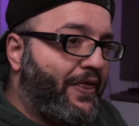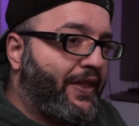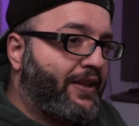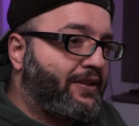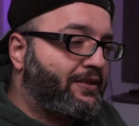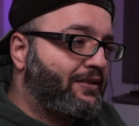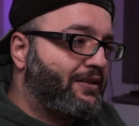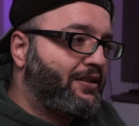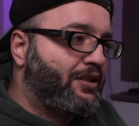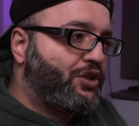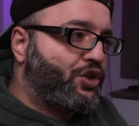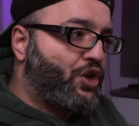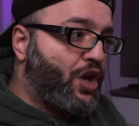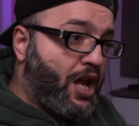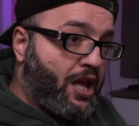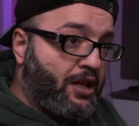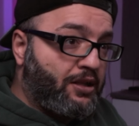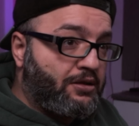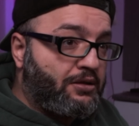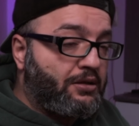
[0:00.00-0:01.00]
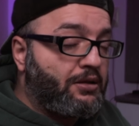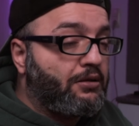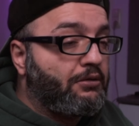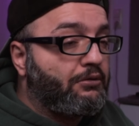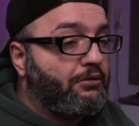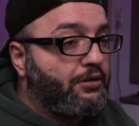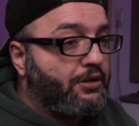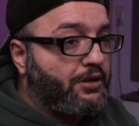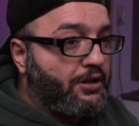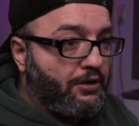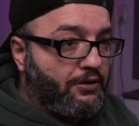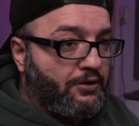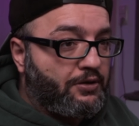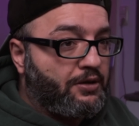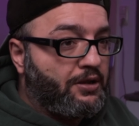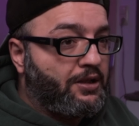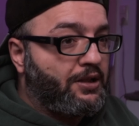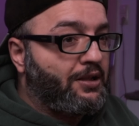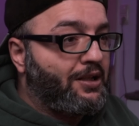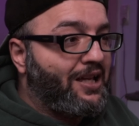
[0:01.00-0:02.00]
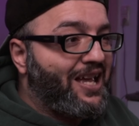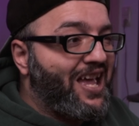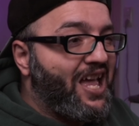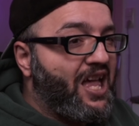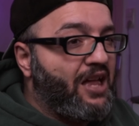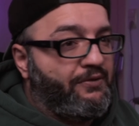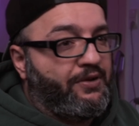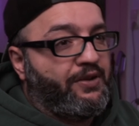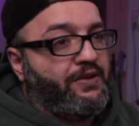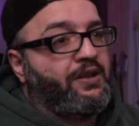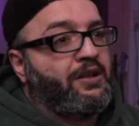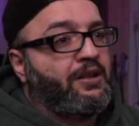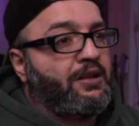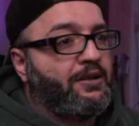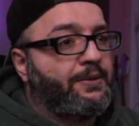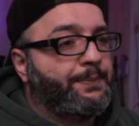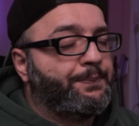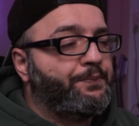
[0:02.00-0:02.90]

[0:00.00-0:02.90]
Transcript: that changed seriously everything.